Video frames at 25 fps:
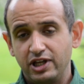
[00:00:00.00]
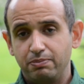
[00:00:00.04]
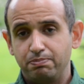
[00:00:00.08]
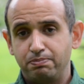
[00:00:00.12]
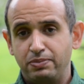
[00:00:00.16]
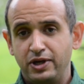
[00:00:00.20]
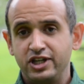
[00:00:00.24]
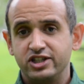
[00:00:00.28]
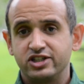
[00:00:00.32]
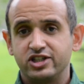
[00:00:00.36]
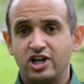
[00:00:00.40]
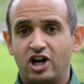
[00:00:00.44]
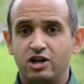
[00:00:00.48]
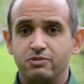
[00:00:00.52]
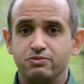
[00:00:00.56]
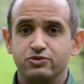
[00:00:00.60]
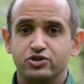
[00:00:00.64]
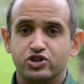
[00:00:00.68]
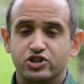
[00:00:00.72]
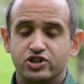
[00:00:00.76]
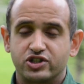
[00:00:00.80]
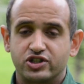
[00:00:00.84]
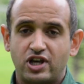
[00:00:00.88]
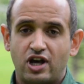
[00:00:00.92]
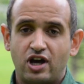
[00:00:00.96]
P
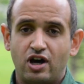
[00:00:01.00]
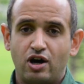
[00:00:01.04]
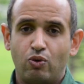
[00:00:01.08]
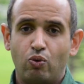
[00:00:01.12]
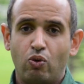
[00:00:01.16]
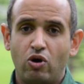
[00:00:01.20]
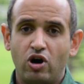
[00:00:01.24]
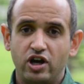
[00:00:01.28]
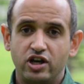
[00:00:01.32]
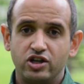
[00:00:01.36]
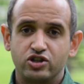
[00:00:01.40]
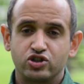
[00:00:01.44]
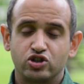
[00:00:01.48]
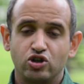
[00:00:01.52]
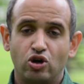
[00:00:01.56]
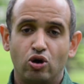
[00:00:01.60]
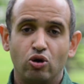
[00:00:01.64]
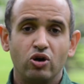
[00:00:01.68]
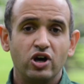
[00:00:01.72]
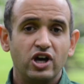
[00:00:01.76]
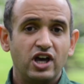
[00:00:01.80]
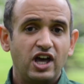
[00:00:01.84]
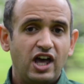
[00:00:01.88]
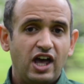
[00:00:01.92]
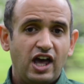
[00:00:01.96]
times Y. So
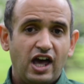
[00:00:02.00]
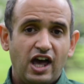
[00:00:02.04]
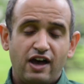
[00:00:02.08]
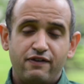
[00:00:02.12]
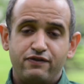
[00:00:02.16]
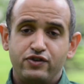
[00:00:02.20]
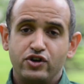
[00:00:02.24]
if